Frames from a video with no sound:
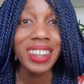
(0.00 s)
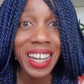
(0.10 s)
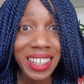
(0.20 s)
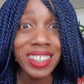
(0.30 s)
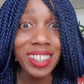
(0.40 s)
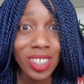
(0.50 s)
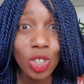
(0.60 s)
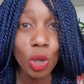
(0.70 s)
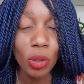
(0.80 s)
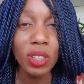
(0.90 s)
That
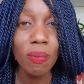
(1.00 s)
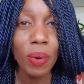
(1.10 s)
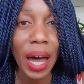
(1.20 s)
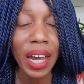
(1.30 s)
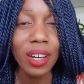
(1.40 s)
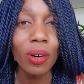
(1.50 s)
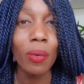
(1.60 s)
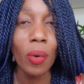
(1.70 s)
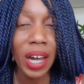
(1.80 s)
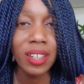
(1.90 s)
is your divine
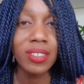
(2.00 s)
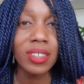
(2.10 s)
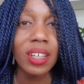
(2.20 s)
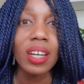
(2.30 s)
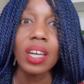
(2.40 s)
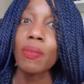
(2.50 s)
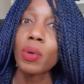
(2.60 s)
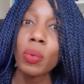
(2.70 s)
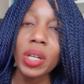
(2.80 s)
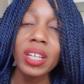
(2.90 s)
right, if
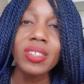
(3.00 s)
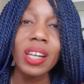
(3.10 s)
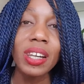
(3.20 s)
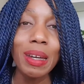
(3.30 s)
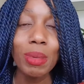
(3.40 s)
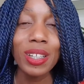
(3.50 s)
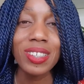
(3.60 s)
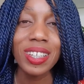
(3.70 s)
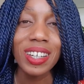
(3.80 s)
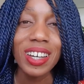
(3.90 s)
you're willing to claim it.